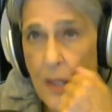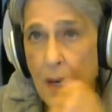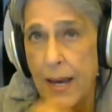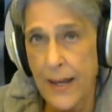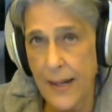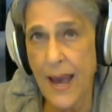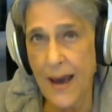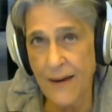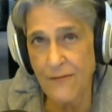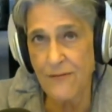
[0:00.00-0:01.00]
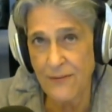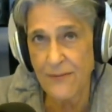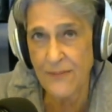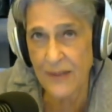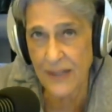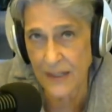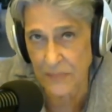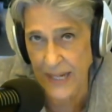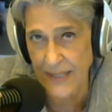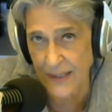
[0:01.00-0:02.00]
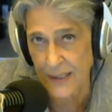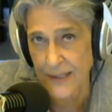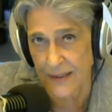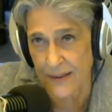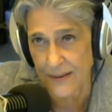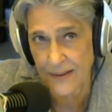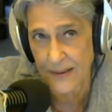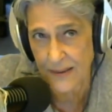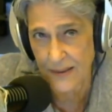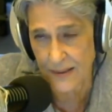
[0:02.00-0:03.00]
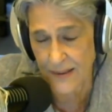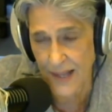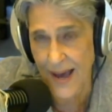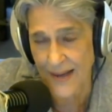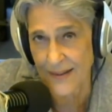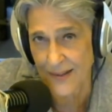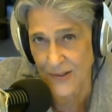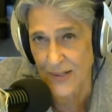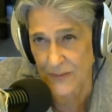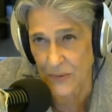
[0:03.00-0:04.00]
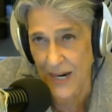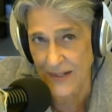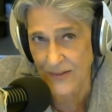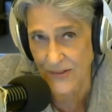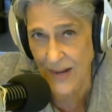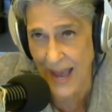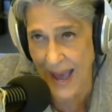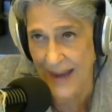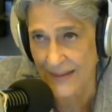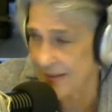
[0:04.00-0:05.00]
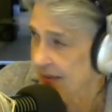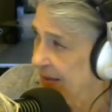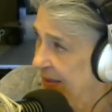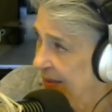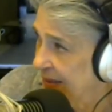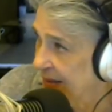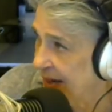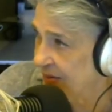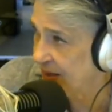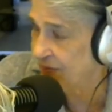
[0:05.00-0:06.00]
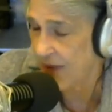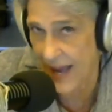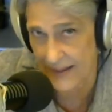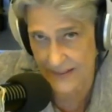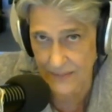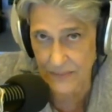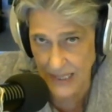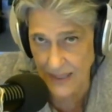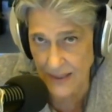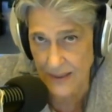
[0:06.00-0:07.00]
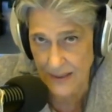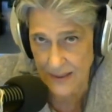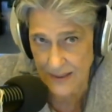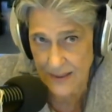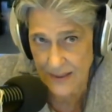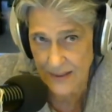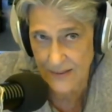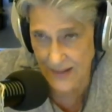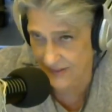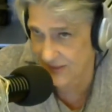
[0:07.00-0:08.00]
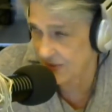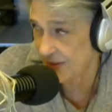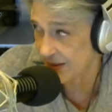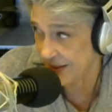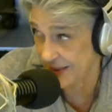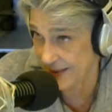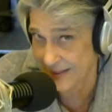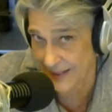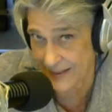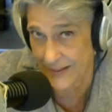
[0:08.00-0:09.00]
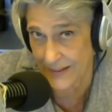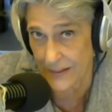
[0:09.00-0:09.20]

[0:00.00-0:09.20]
and have it made clear that the Civil Rights Act does, in fact, mean sexual orientation.